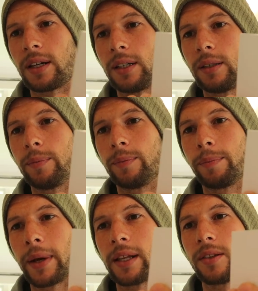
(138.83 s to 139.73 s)

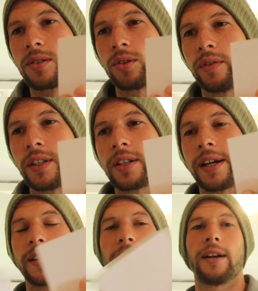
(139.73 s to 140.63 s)
Balance Silver,
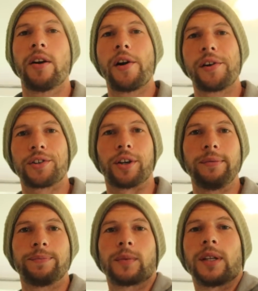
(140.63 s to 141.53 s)
size 8.
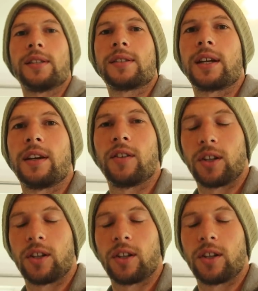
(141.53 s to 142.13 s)
So let's have a